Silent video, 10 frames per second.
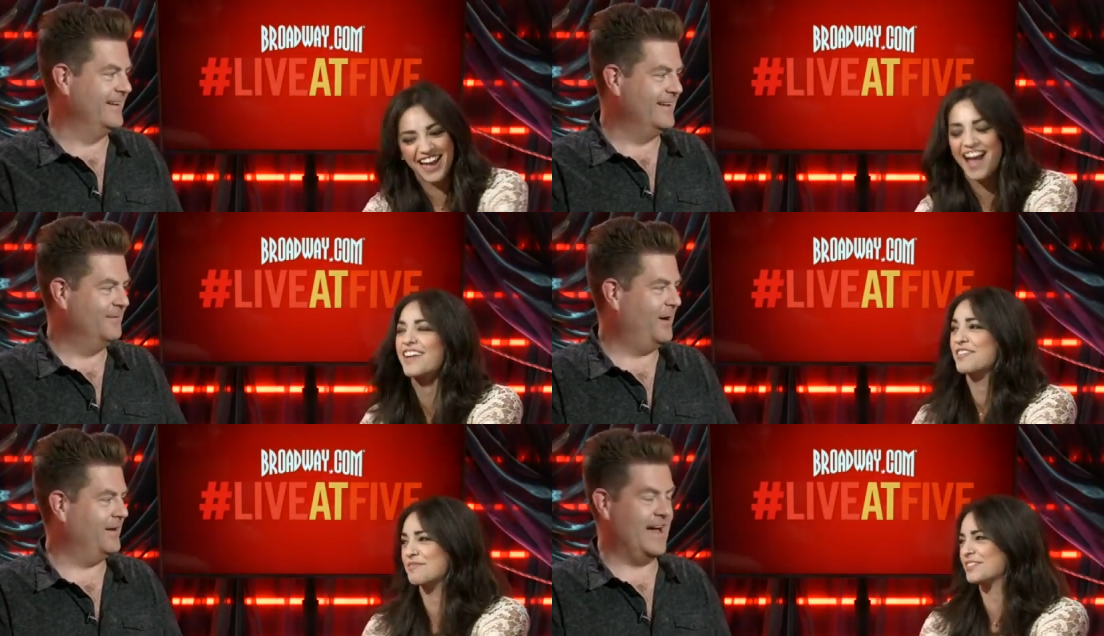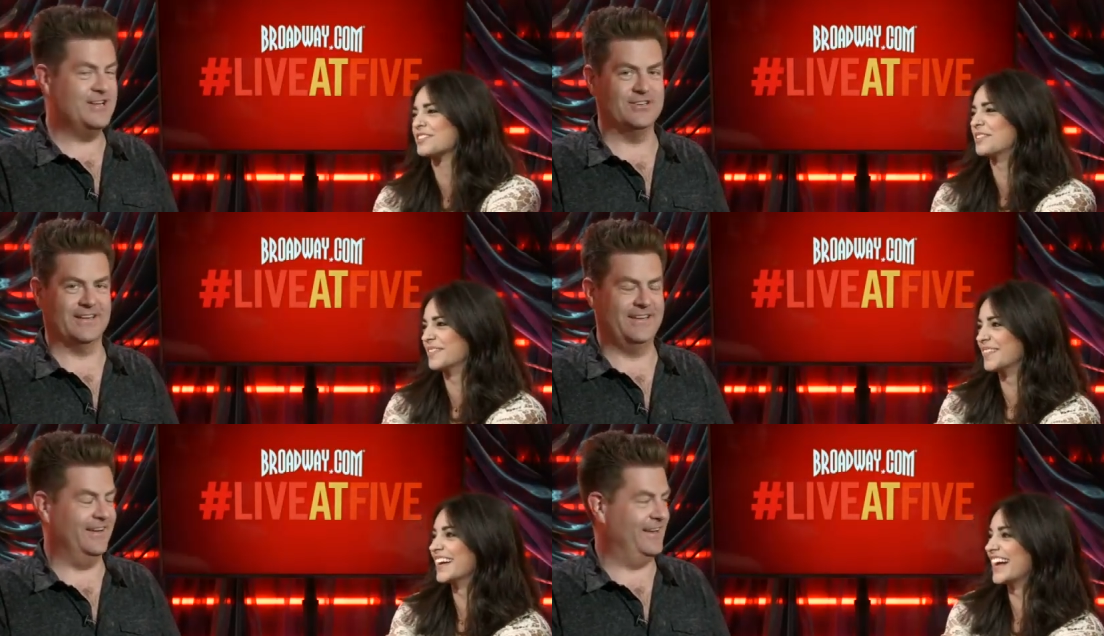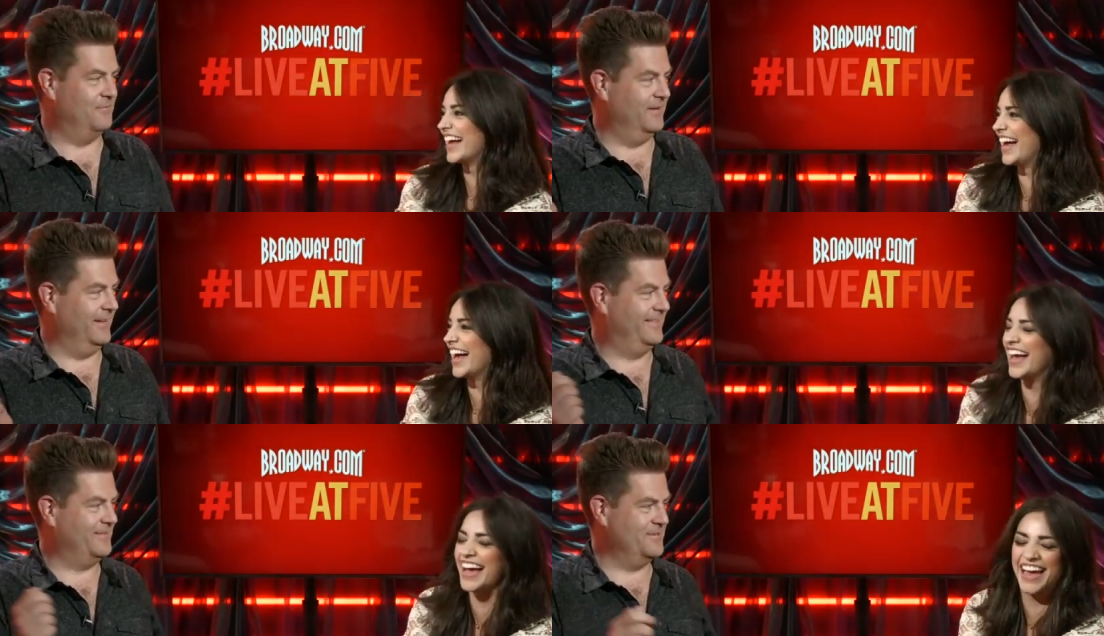Speaker 1: yeah, wow, National
Speaker 2: Tequila Day
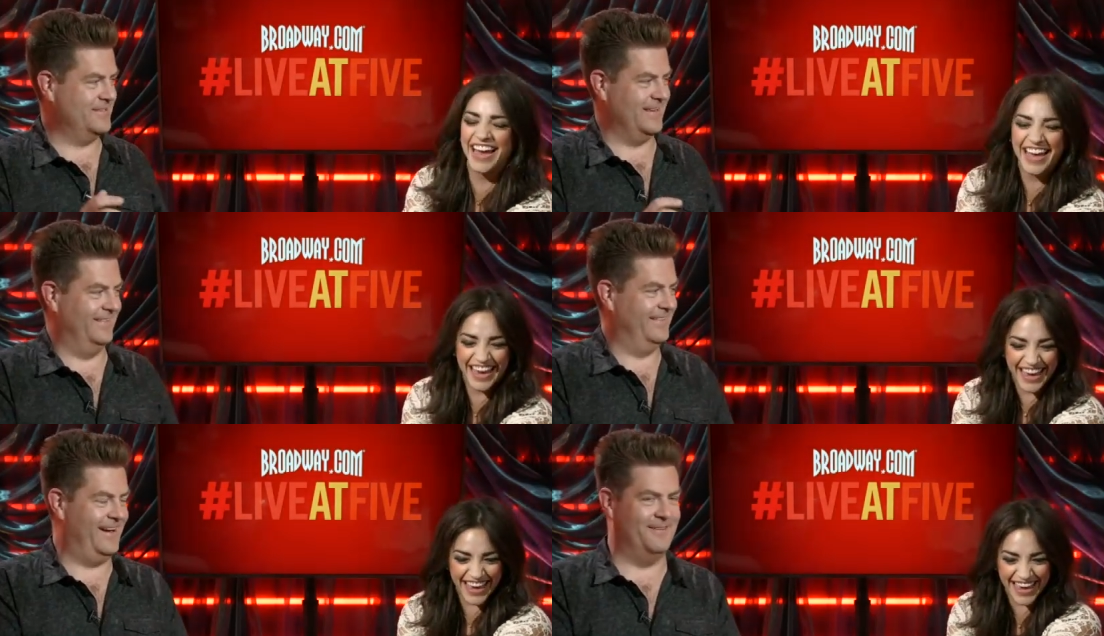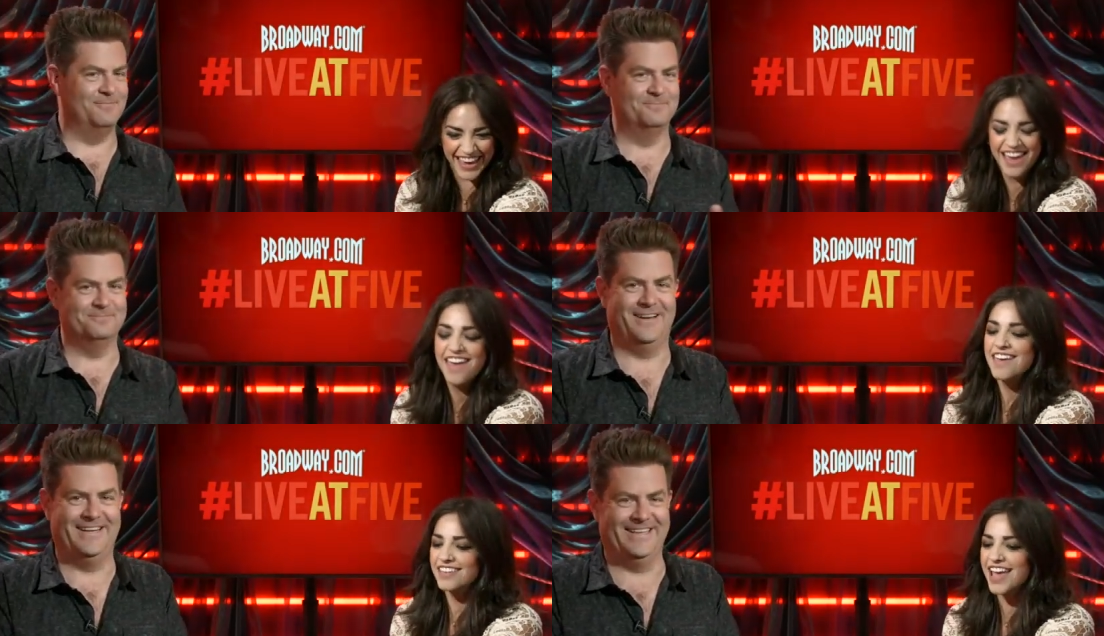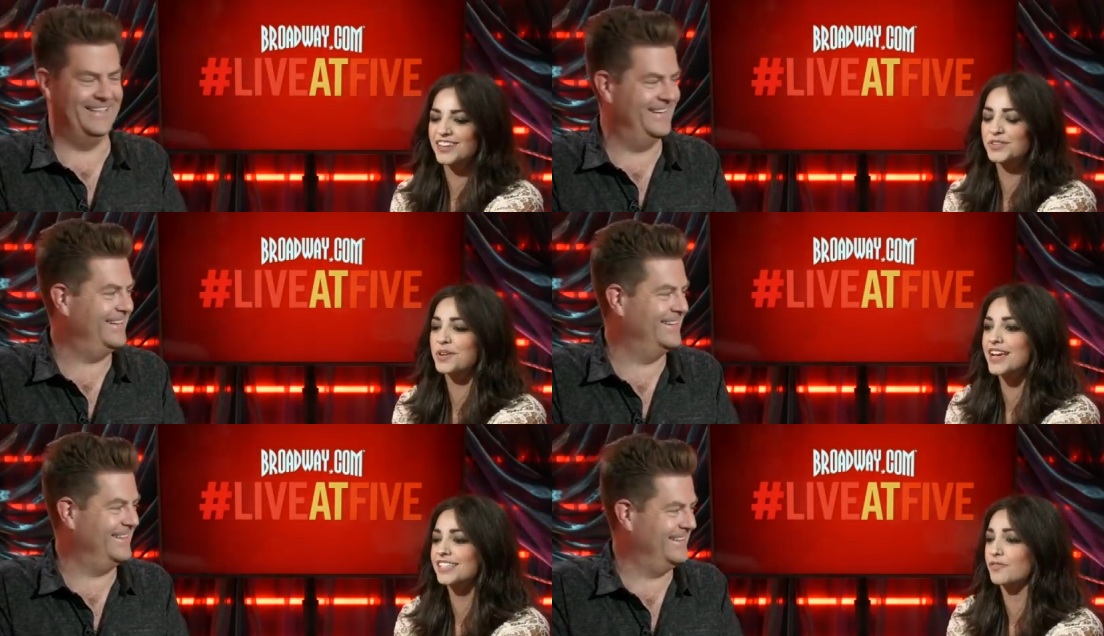really screws things up.
Speaker 1: Yeah, two
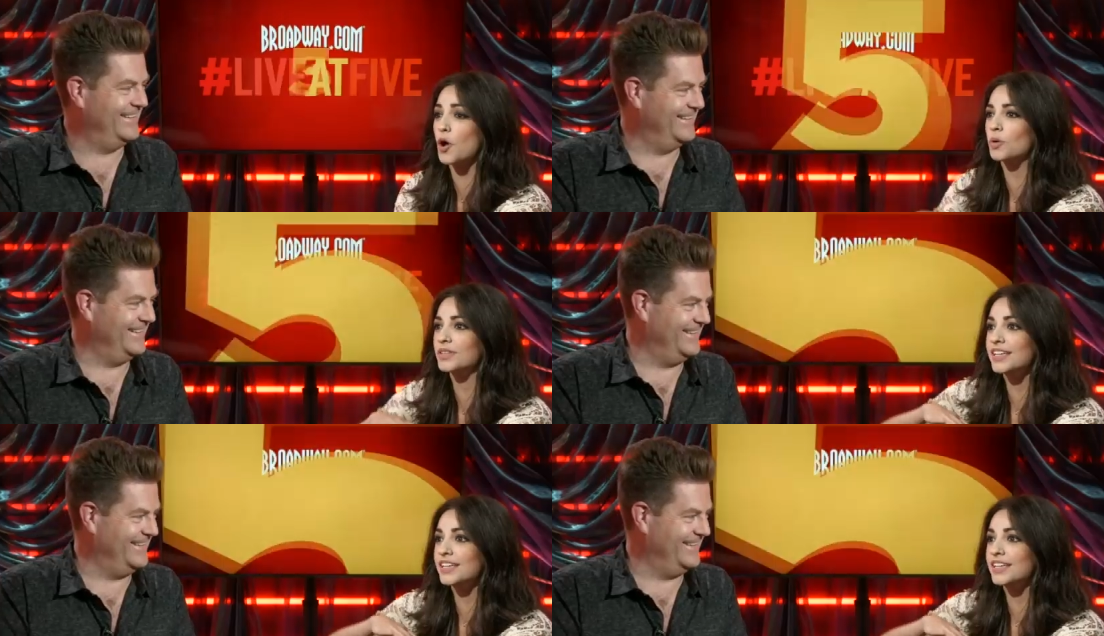days of only